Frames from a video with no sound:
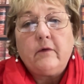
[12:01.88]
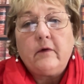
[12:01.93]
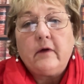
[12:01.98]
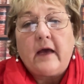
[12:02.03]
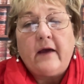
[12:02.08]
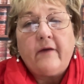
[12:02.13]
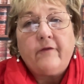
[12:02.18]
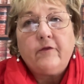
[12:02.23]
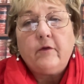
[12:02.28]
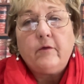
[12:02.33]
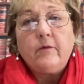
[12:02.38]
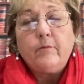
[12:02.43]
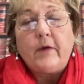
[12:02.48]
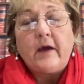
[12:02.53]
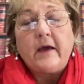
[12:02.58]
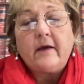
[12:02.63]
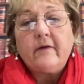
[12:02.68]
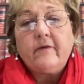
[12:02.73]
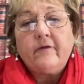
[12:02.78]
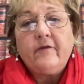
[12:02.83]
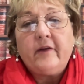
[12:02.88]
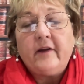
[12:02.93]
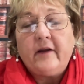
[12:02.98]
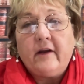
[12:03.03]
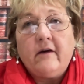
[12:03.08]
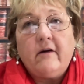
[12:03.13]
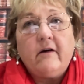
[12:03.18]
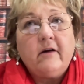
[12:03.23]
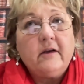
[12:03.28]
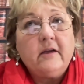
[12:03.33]
have to make a very
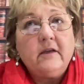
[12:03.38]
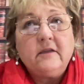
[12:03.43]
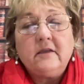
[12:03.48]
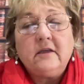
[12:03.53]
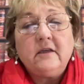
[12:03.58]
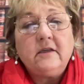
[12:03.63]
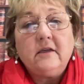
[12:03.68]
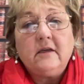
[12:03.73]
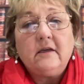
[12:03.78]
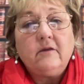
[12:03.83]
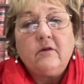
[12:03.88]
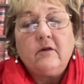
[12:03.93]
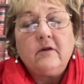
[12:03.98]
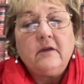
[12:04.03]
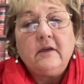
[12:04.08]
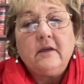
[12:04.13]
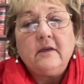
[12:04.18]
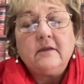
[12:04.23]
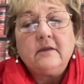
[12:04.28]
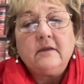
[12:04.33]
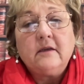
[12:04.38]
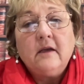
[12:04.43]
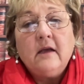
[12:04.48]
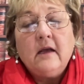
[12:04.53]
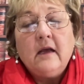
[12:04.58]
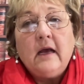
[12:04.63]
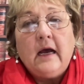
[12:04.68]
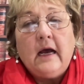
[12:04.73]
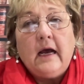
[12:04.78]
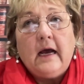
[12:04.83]
hard decision on this.
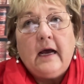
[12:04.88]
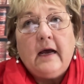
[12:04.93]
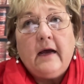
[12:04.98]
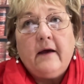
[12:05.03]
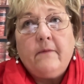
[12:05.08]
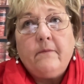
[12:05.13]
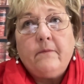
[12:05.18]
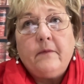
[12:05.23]
Um,